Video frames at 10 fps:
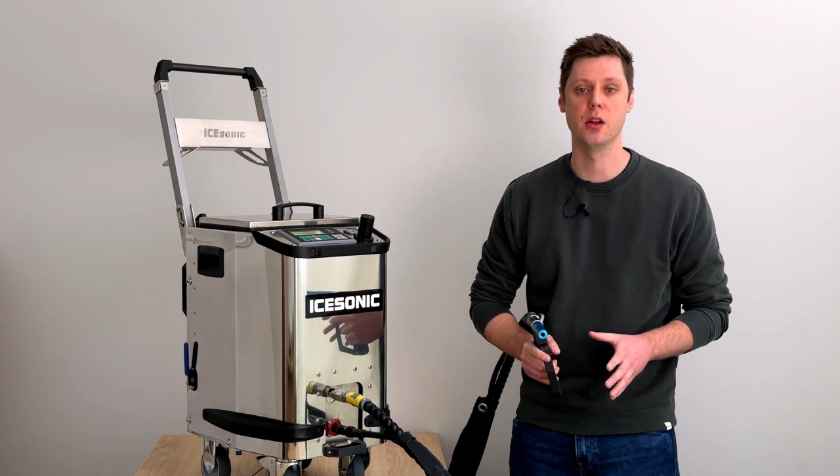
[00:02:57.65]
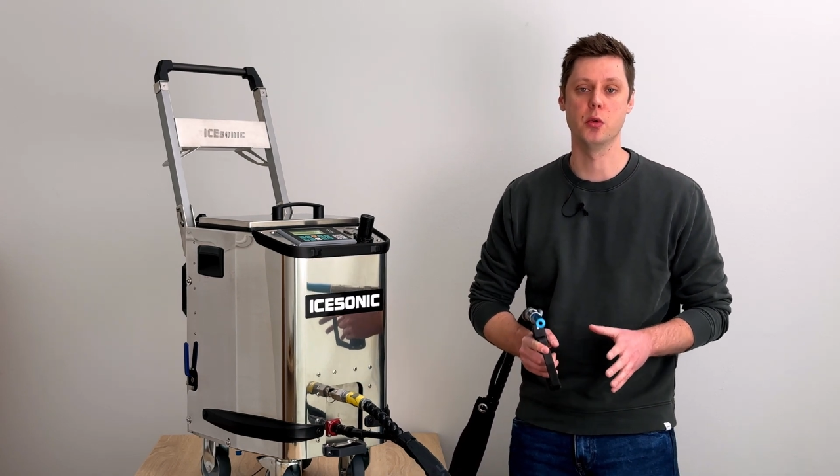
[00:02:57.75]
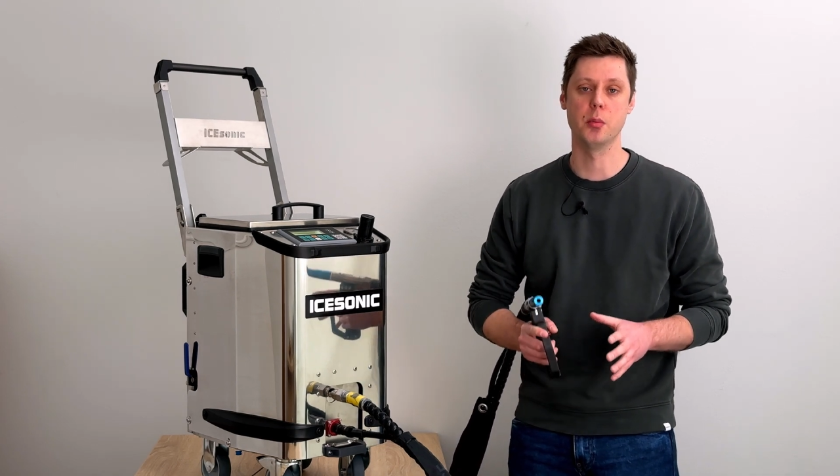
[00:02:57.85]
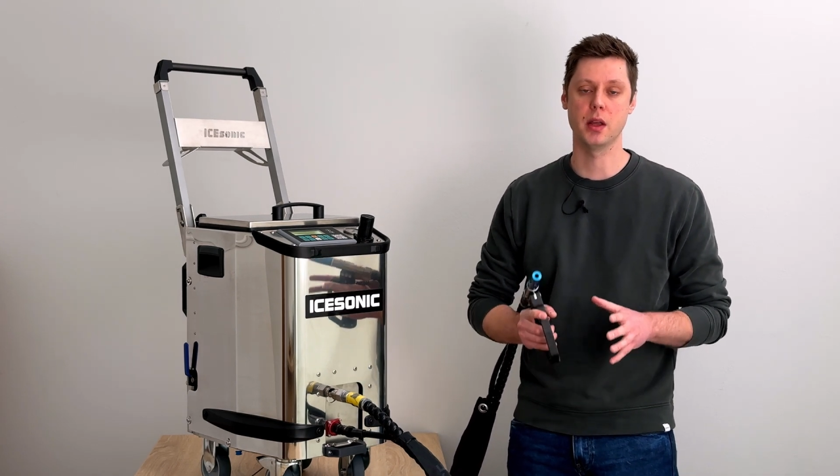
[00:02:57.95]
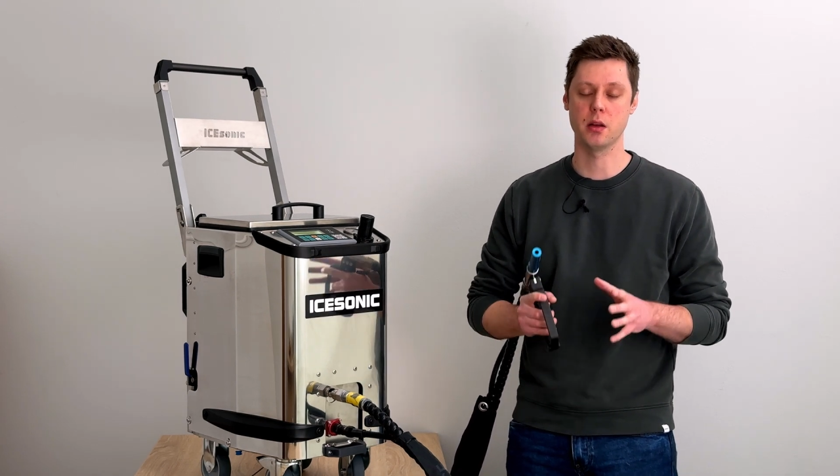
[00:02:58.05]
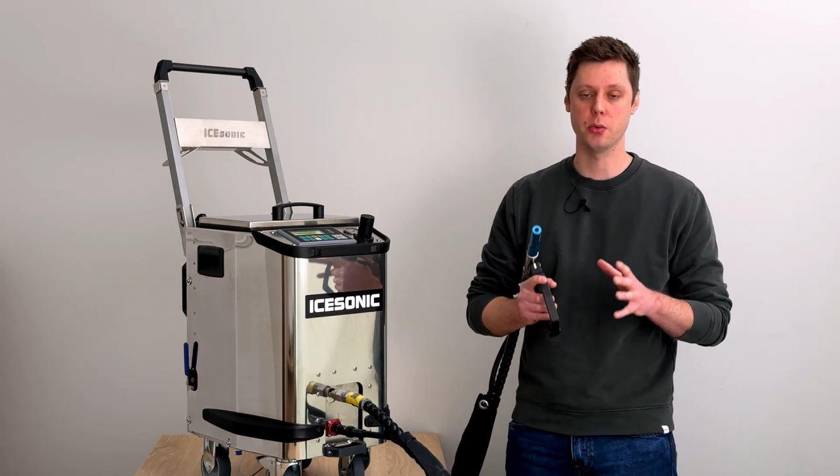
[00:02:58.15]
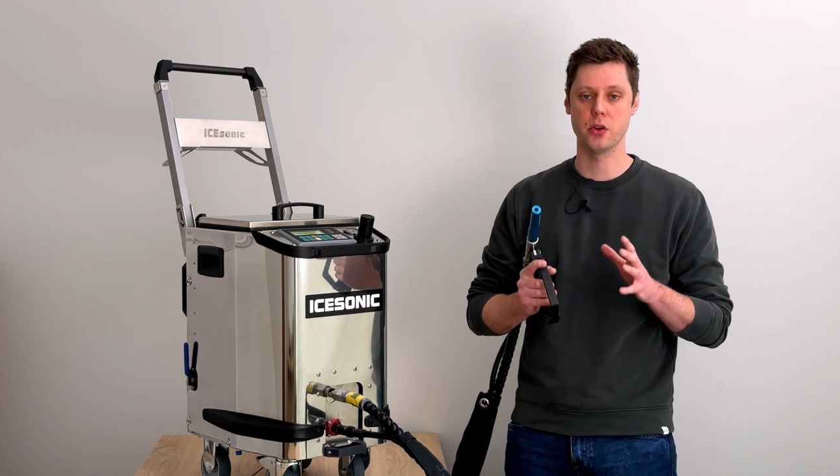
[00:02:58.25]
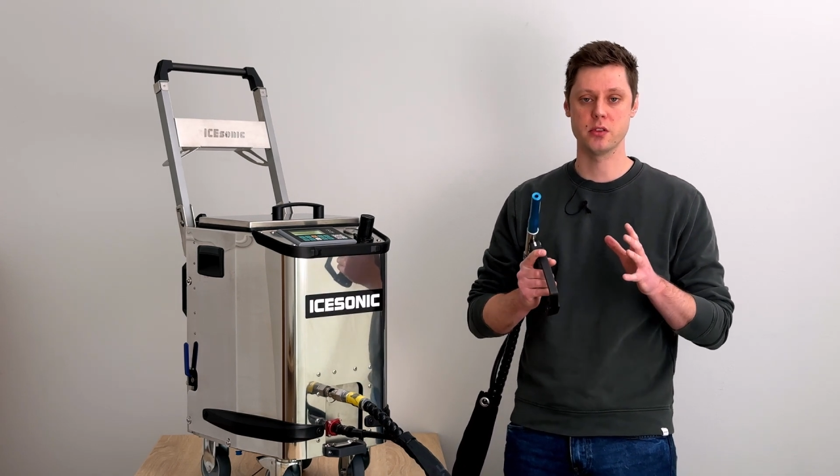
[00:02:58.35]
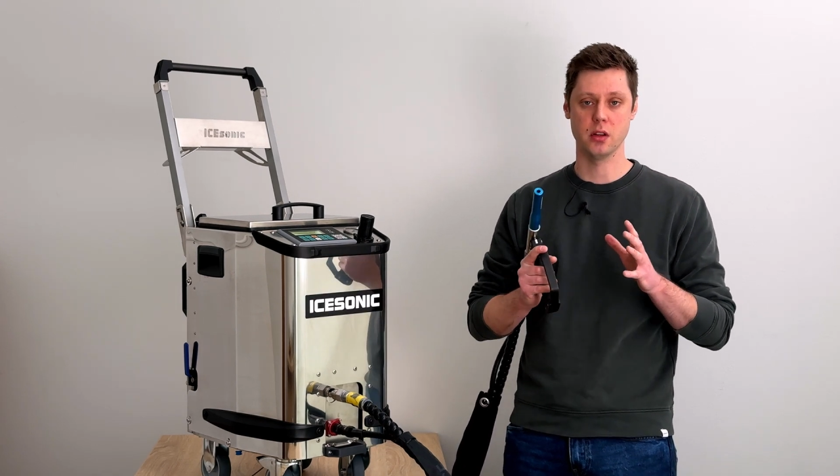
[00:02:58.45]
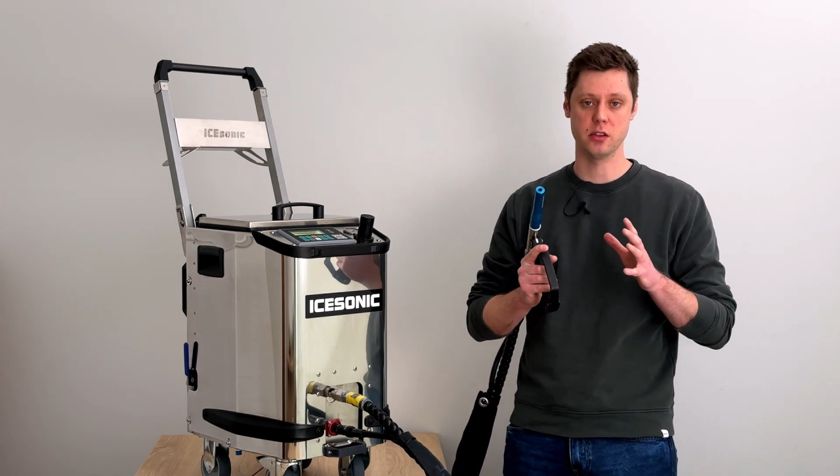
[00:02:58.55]
and we'll make a
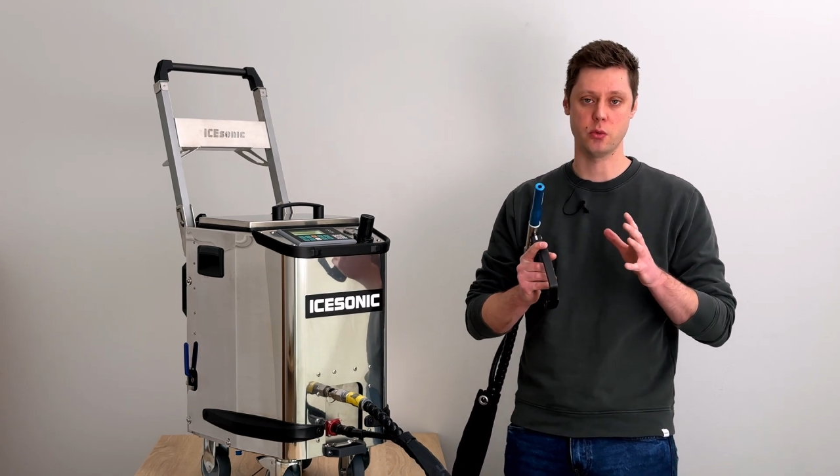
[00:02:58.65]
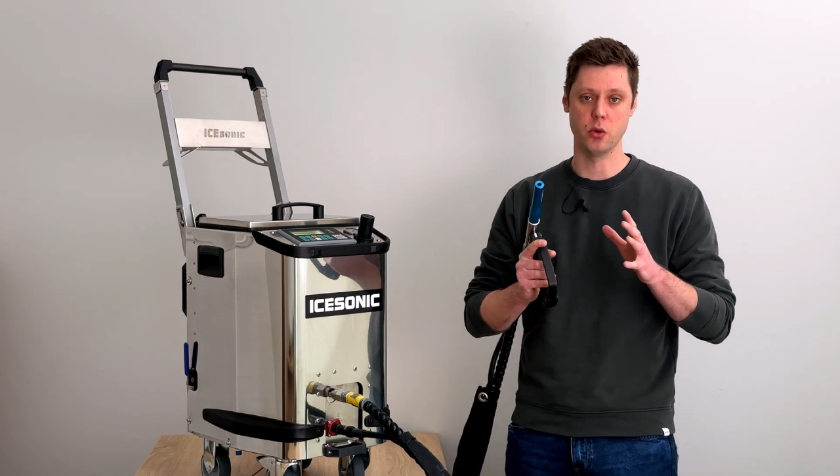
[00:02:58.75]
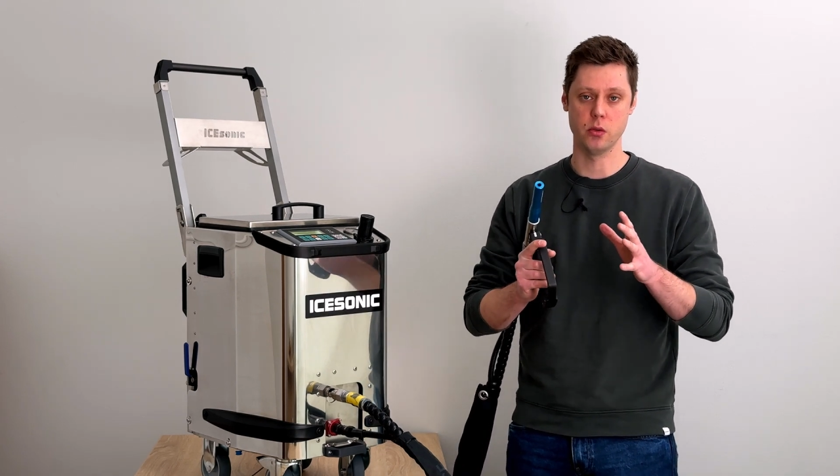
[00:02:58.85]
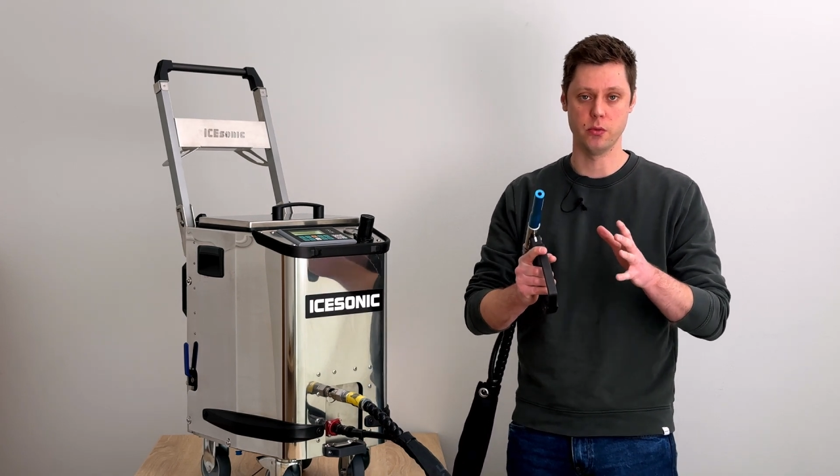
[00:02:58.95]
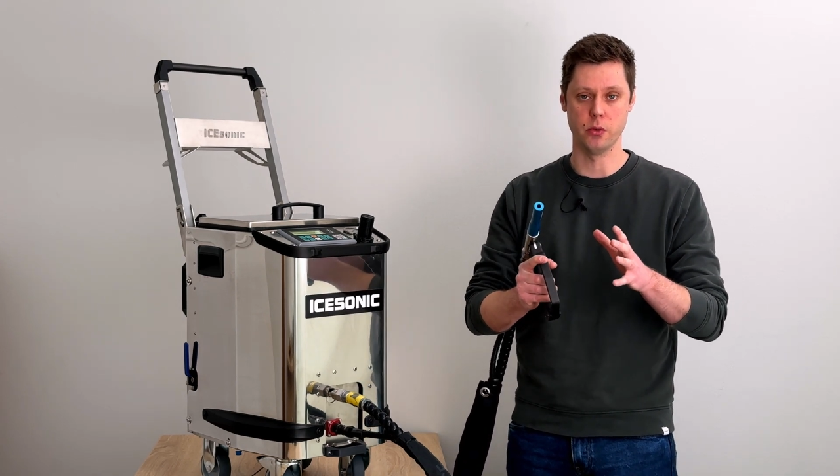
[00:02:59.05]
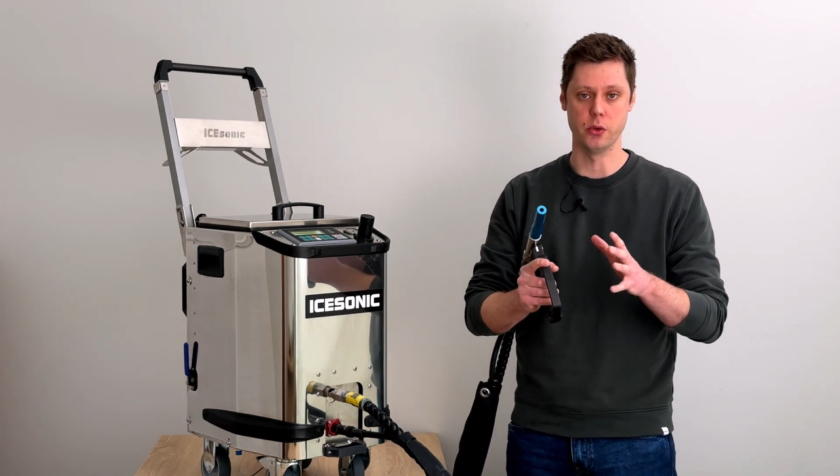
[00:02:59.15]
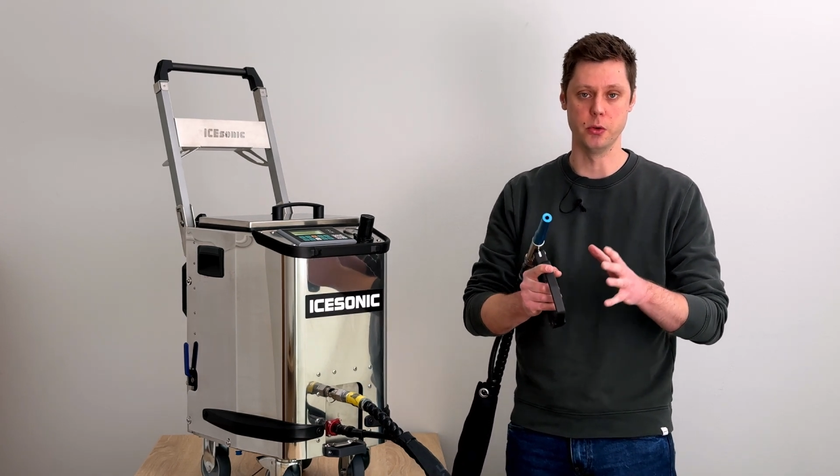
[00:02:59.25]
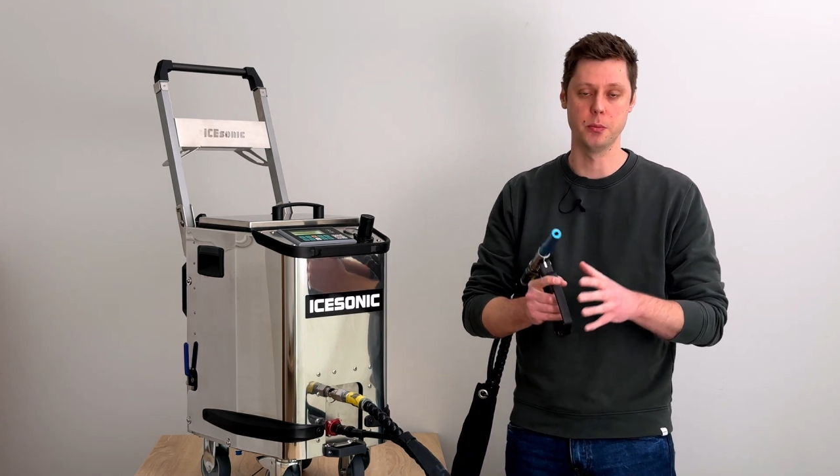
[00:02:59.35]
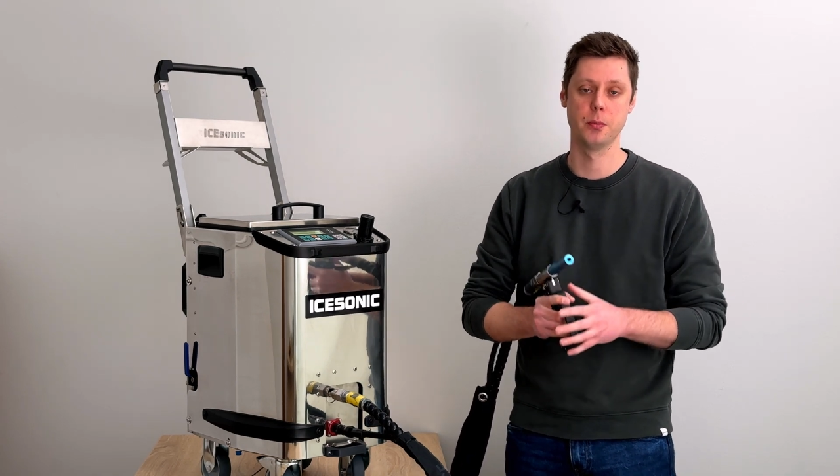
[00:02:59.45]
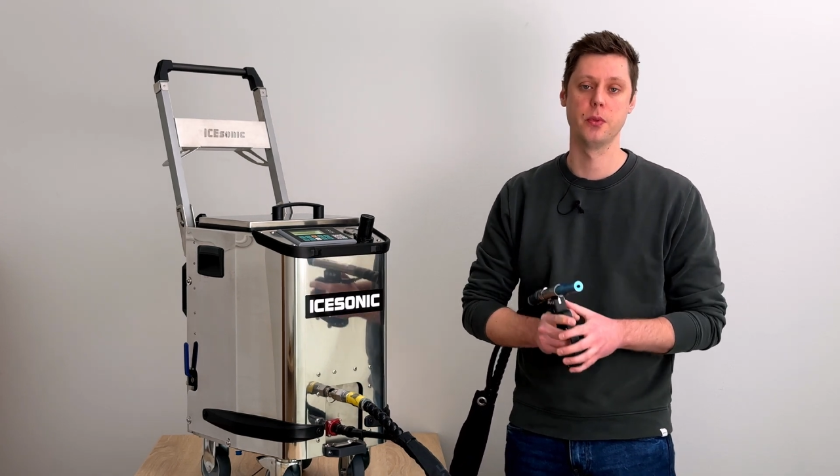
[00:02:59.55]
personalized quote for
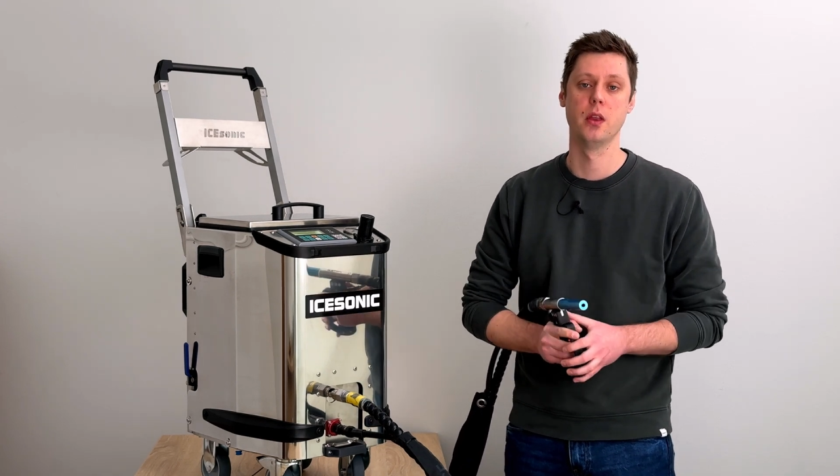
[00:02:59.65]
you.